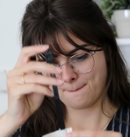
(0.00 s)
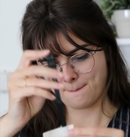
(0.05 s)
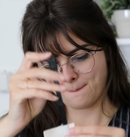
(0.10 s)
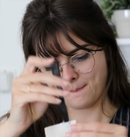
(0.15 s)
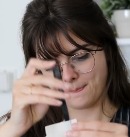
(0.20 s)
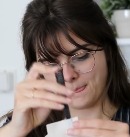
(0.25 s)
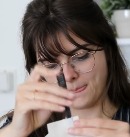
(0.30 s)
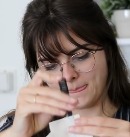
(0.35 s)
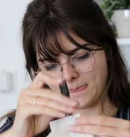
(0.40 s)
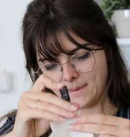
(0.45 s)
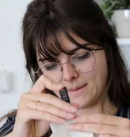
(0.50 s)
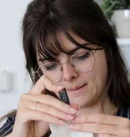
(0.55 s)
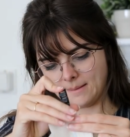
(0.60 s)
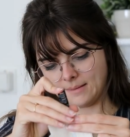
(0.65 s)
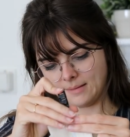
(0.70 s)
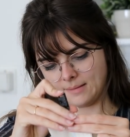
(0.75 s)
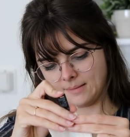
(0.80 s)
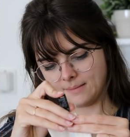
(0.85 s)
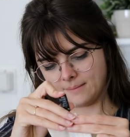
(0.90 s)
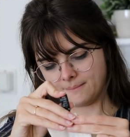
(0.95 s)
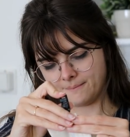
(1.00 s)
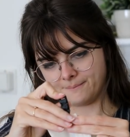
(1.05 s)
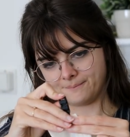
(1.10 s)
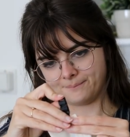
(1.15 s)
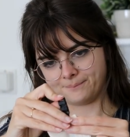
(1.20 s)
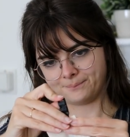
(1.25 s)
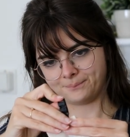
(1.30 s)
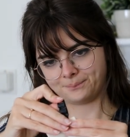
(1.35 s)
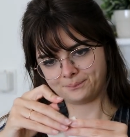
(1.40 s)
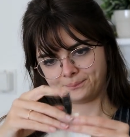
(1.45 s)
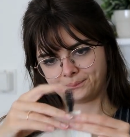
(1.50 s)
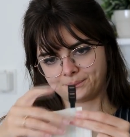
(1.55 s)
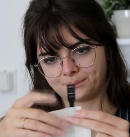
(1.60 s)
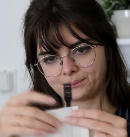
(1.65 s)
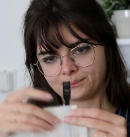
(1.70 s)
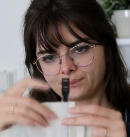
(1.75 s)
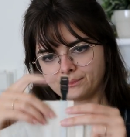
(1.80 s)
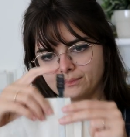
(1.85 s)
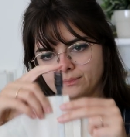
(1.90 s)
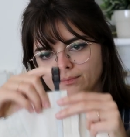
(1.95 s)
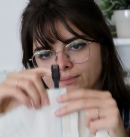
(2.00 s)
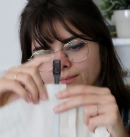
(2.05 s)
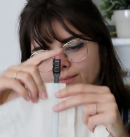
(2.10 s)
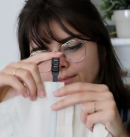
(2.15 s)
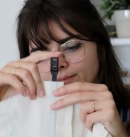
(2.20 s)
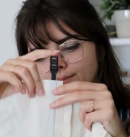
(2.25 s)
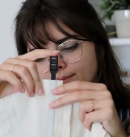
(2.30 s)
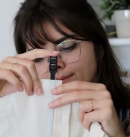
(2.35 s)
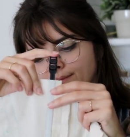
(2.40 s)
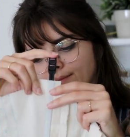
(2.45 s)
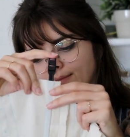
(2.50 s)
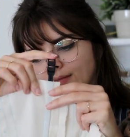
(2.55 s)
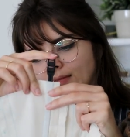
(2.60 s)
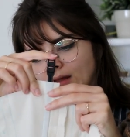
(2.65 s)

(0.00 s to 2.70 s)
No one is speaking in this clip.